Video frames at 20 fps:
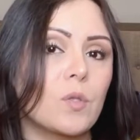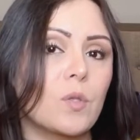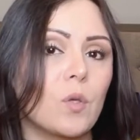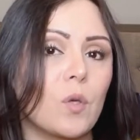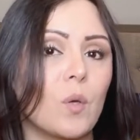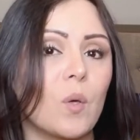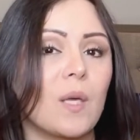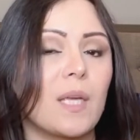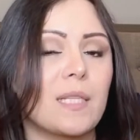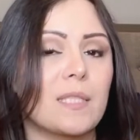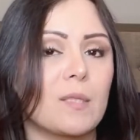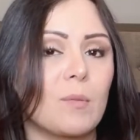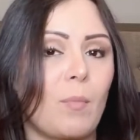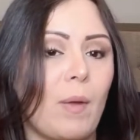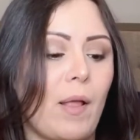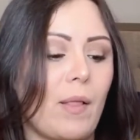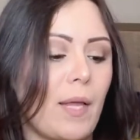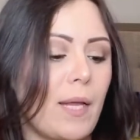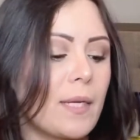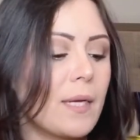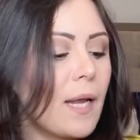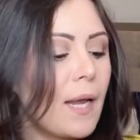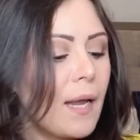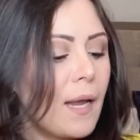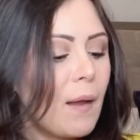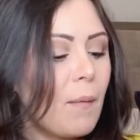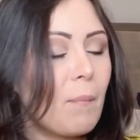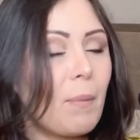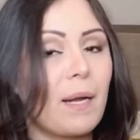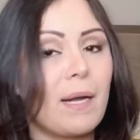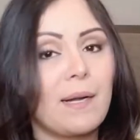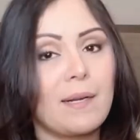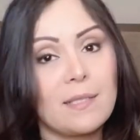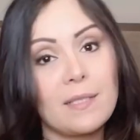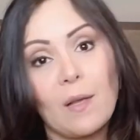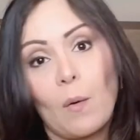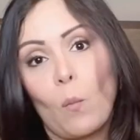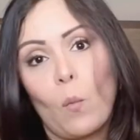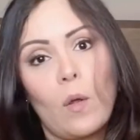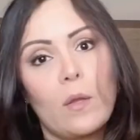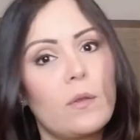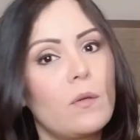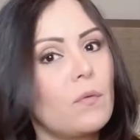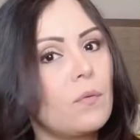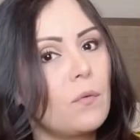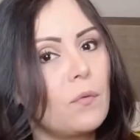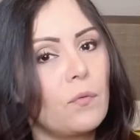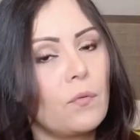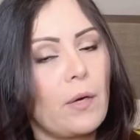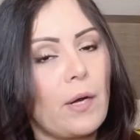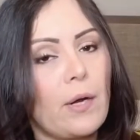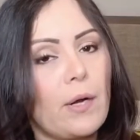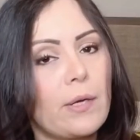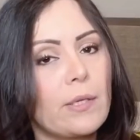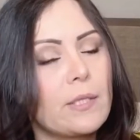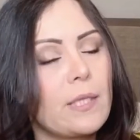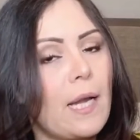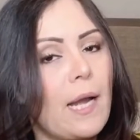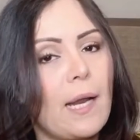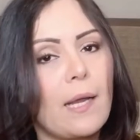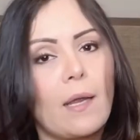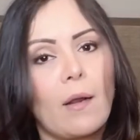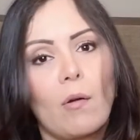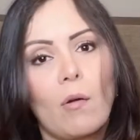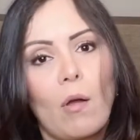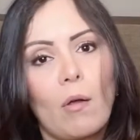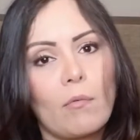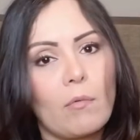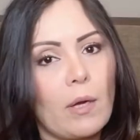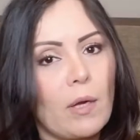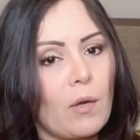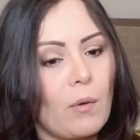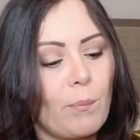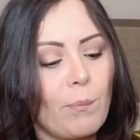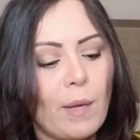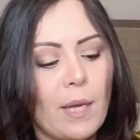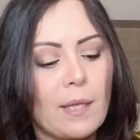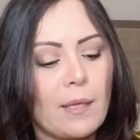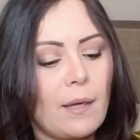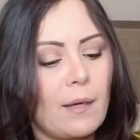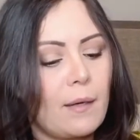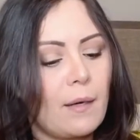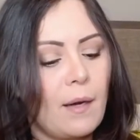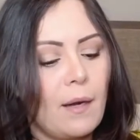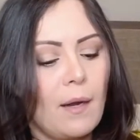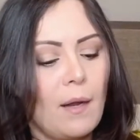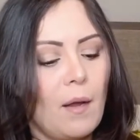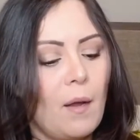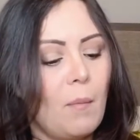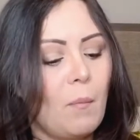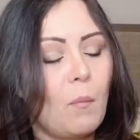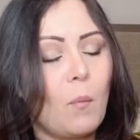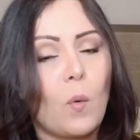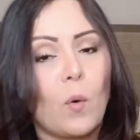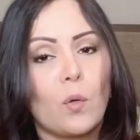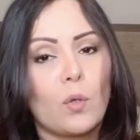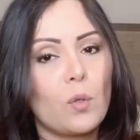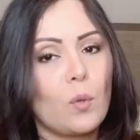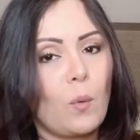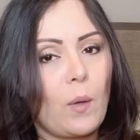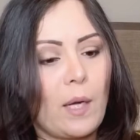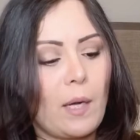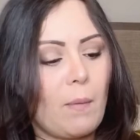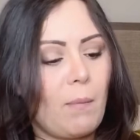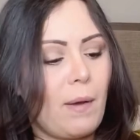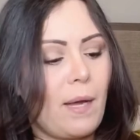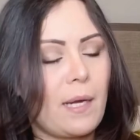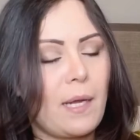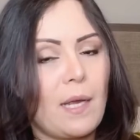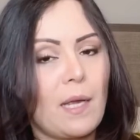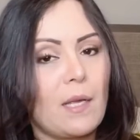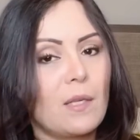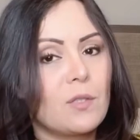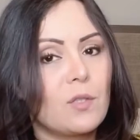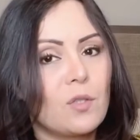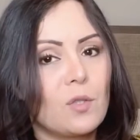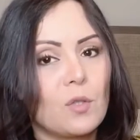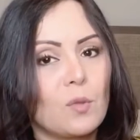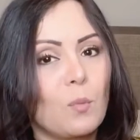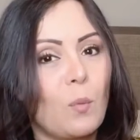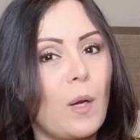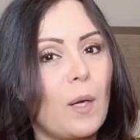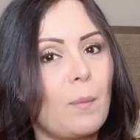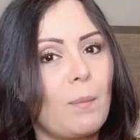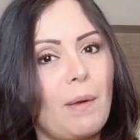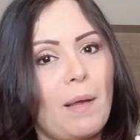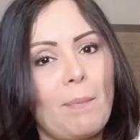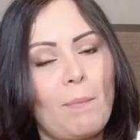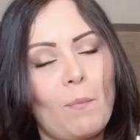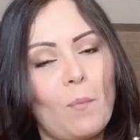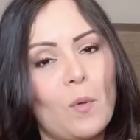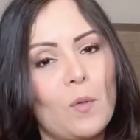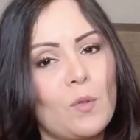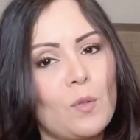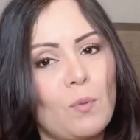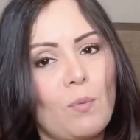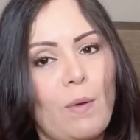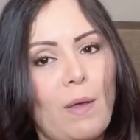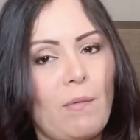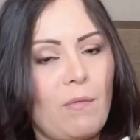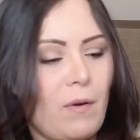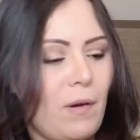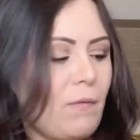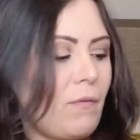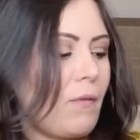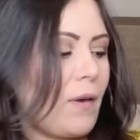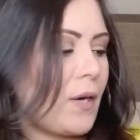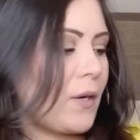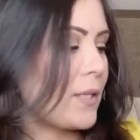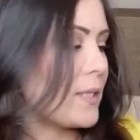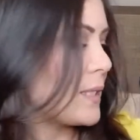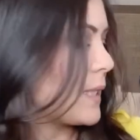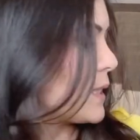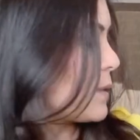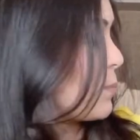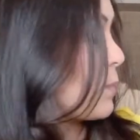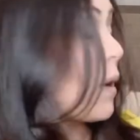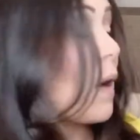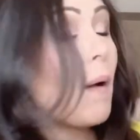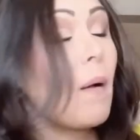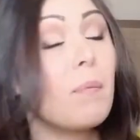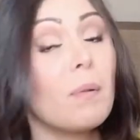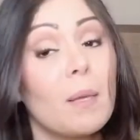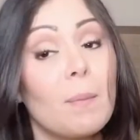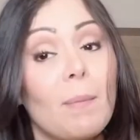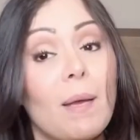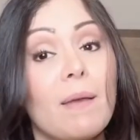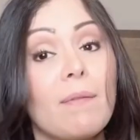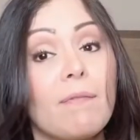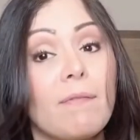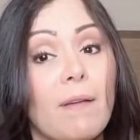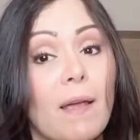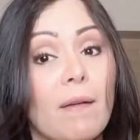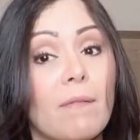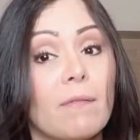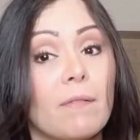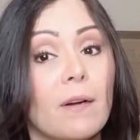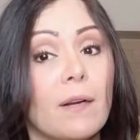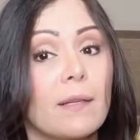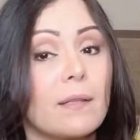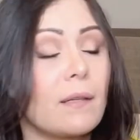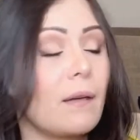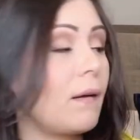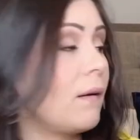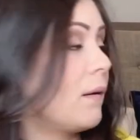to you can smell it. But it is a wonderful fragrance, and I cannot recommend it more to anybody. It's just one of my most favorite fragrances. Probably my favorite